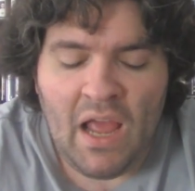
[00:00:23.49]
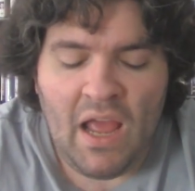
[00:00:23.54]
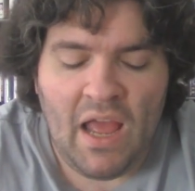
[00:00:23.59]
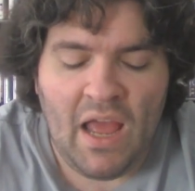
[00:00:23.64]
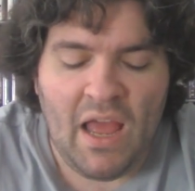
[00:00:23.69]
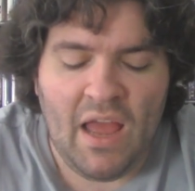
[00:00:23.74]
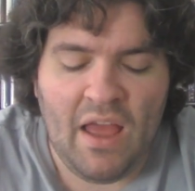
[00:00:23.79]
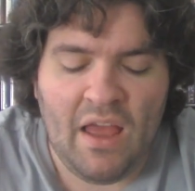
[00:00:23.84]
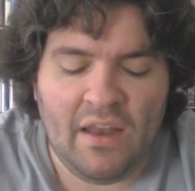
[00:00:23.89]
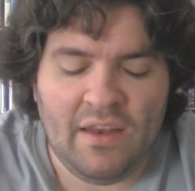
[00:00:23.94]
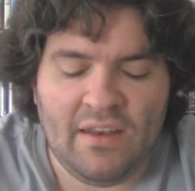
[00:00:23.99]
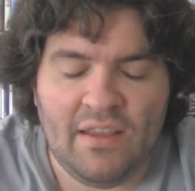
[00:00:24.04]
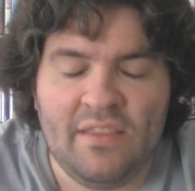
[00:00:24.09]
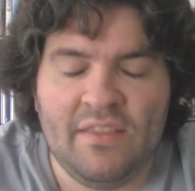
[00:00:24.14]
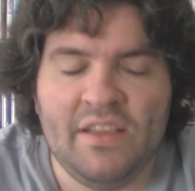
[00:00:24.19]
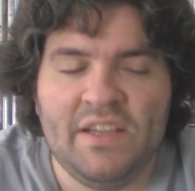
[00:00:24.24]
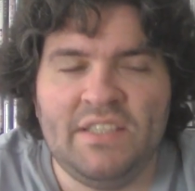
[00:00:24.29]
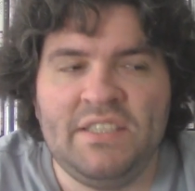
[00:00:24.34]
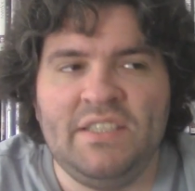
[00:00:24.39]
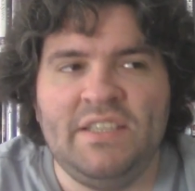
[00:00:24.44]
and
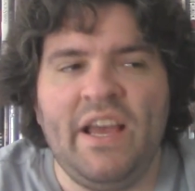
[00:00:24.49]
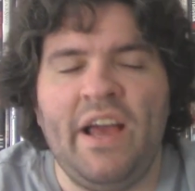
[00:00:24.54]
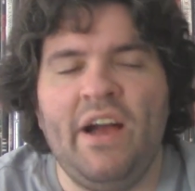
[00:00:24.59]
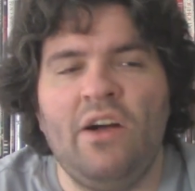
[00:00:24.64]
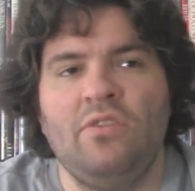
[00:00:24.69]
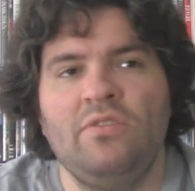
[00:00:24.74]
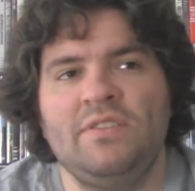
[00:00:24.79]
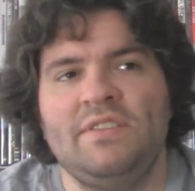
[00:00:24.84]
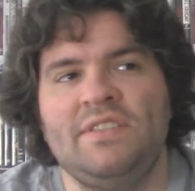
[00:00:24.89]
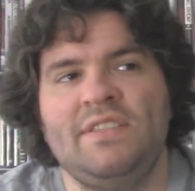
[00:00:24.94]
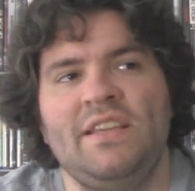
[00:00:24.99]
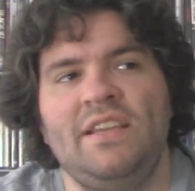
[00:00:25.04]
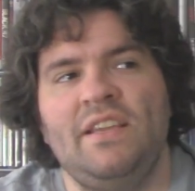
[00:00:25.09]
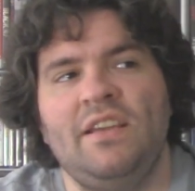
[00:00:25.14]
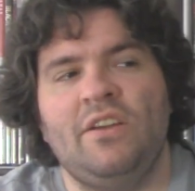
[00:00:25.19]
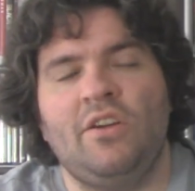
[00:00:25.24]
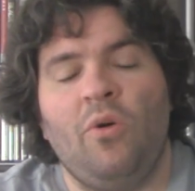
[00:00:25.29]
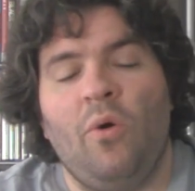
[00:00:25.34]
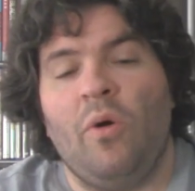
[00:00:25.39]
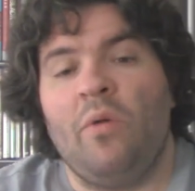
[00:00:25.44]
this tells the
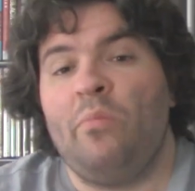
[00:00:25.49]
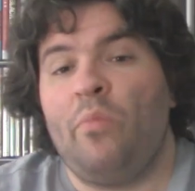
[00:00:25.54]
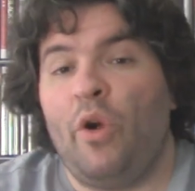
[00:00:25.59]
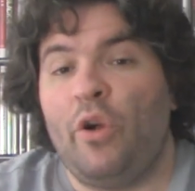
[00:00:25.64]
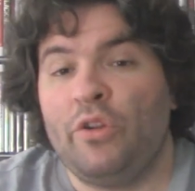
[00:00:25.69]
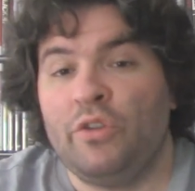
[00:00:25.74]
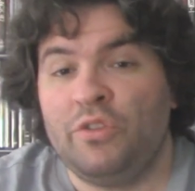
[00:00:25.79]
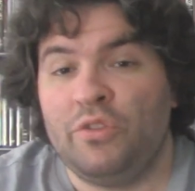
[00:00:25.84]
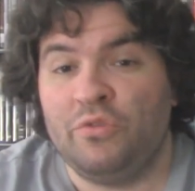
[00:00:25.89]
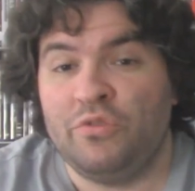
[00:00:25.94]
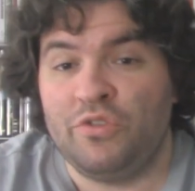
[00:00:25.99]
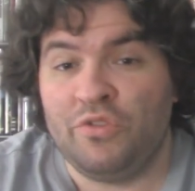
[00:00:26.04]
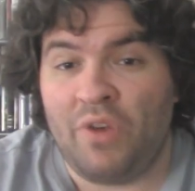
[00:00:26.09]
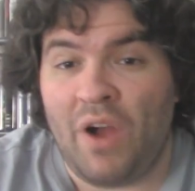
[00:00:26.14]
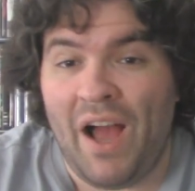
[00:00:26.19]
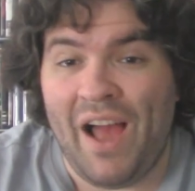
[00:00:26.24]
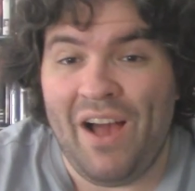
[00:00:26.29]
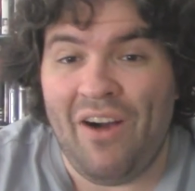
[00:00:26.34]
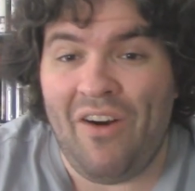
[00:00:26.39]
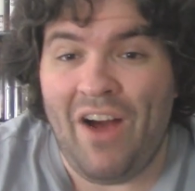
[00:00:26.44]
court-martial
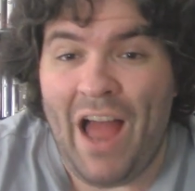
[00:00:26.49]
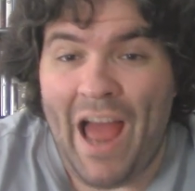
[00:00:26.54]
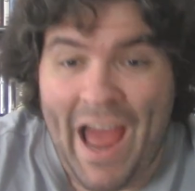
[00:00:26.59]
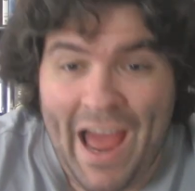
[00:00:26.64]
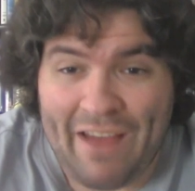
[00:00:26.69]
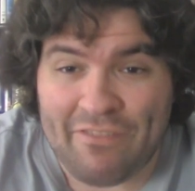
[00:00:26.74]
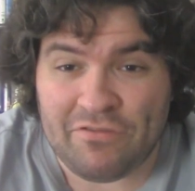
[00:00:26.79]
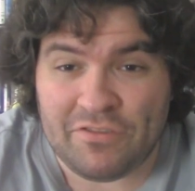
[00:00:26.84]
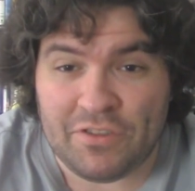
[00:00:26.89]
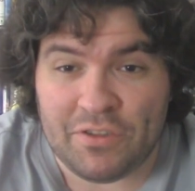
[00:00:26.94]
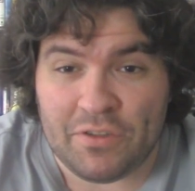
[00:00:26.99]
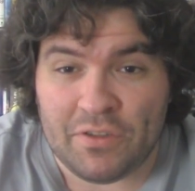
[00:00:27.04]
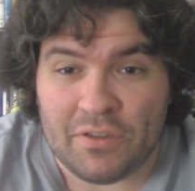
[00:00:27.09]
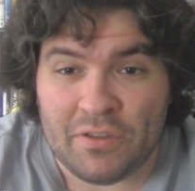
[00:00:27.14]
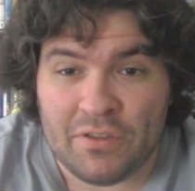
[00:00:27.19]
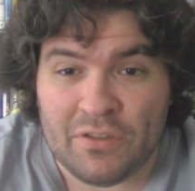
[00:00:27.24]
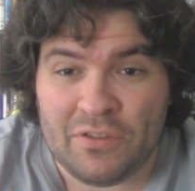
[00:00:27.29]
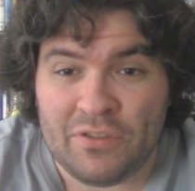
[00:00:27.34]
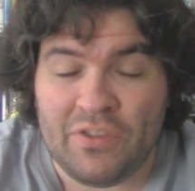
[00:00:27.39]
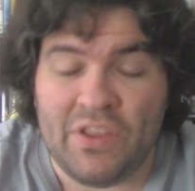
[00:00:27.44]
trial after
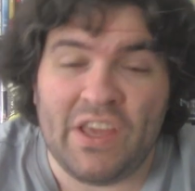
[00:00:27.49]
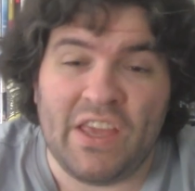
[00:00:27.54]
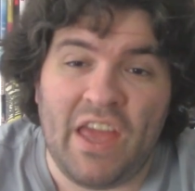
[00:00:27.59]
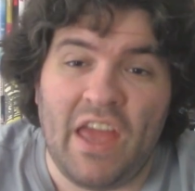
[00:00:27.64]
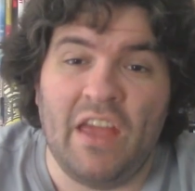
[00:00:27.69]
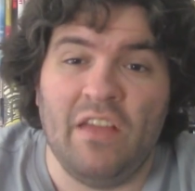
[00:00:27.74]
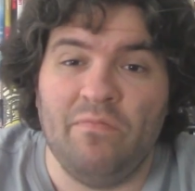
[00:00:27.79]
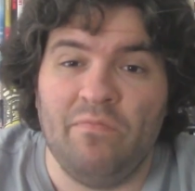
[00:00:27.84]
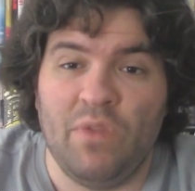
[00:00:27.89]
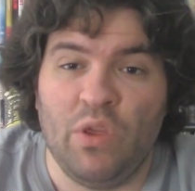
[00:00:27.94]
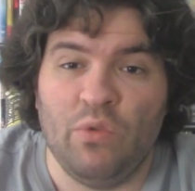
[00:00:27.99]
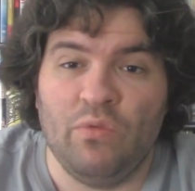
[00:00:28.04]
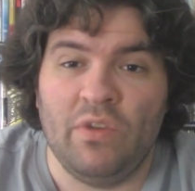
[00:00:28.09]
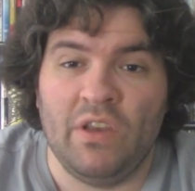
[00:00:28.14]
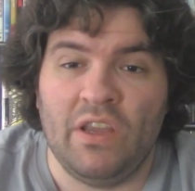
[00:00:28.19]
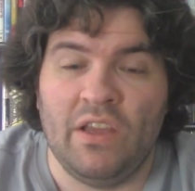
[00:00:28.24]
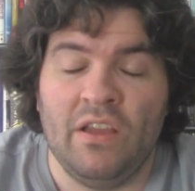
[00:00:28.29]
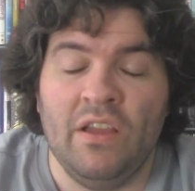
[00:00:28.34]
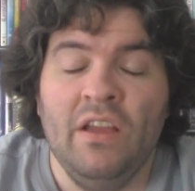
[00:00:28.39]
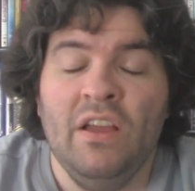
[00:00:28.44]
The Caine
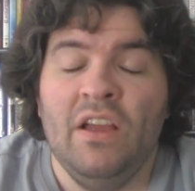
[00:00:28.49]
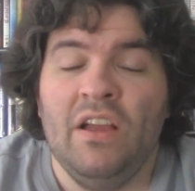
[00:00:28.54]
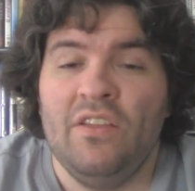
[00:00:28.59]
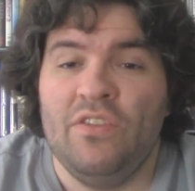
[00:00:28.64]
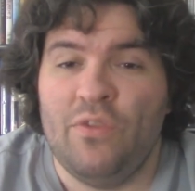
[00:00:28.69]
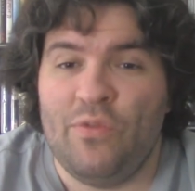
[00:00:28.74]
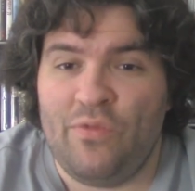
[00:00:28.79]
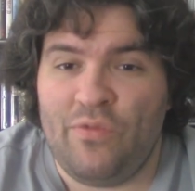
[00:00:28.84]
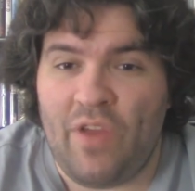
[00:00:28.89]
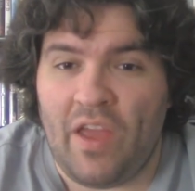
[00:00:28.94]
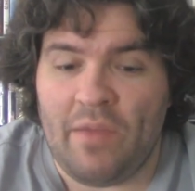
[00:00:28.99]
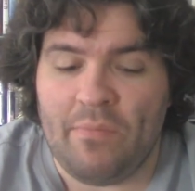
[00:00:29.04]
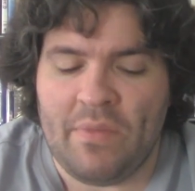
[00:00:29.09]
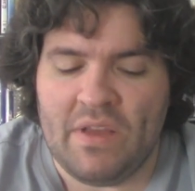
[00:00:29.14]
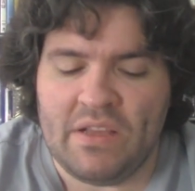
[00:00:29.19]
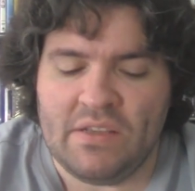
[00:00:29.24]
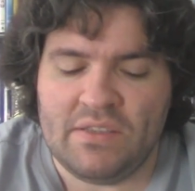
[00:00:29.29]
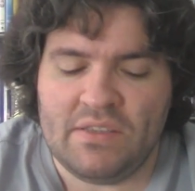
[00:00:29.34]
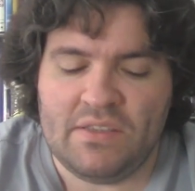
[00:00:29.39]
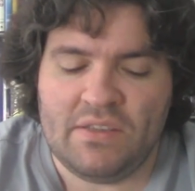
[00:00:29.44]
Mutiny, the
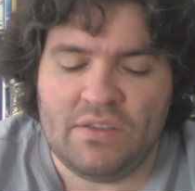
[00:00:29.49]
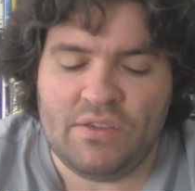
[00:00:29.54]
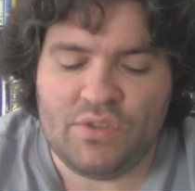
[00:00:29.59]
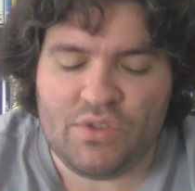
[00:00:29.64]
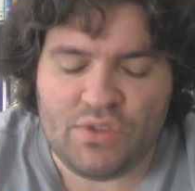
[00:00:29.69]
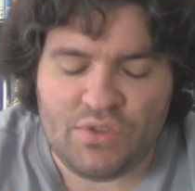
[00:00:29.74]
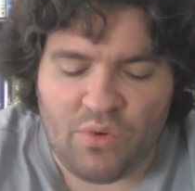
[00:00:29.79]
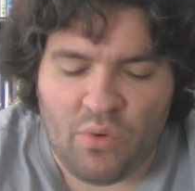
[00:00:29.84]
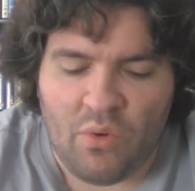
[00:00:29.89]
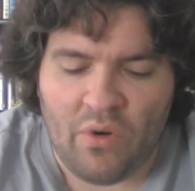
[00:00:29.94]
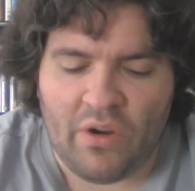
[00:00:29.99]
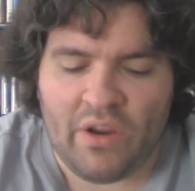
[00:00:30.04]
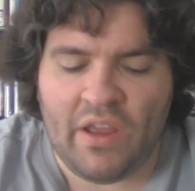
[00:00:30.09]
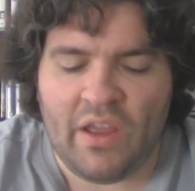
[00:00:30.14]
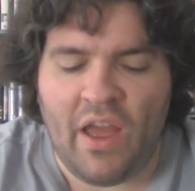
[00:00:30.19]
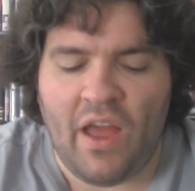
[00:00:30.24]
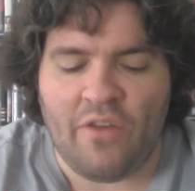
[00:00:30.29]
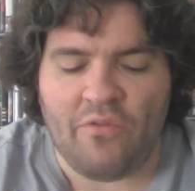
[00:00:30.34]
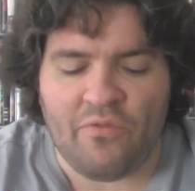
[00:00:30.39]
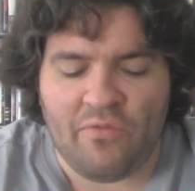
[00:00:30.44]
famous story
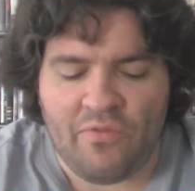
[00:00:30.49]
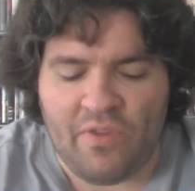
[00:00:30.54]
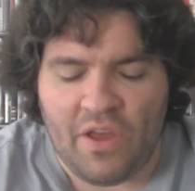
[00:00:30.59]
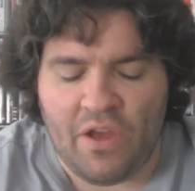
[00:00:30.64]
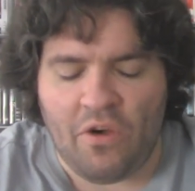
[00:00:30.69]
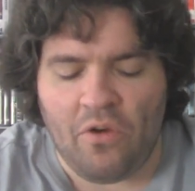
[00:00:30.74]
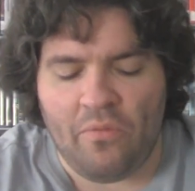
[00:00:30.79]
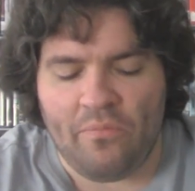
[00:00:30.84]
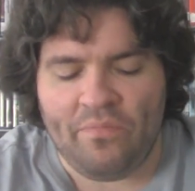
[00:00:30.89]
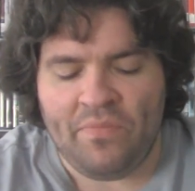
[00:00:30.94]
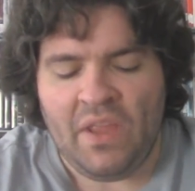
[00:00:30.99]
and film,